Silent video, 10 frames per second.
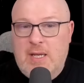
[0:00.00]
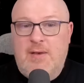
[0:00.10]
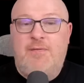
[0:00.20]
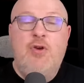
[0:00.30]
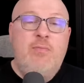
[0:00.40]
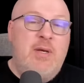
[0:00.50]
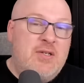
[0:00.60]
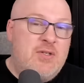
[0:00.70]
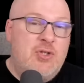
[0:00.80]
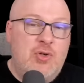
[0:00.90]
If you
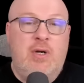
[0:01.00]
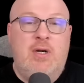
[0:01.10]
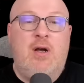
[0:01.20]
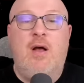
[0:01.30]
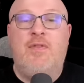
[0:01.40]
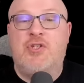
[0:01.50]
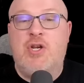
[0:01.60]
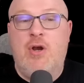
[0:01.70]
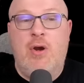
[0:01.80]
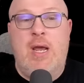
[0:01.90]
missed JordanCon this
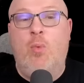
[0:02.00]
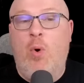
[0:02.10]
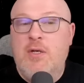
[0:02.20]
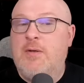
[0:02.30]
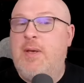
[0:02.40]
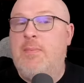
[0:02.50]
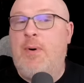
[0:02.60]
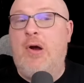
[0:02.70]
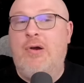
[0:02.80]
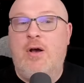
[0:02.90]
year and want to be a
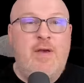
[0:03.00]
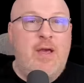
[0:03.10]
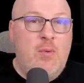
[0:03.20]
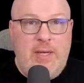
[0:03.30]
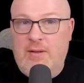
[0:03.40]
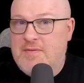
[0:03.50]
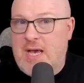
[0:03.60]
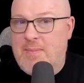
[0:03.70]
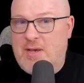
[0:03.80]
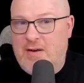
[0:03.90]
part of a Wheel of
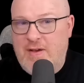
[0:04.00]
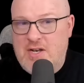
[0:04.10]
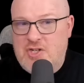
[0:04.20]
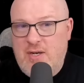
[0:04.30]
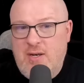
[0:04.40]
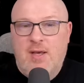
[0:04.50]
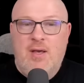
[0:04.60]
Time convention,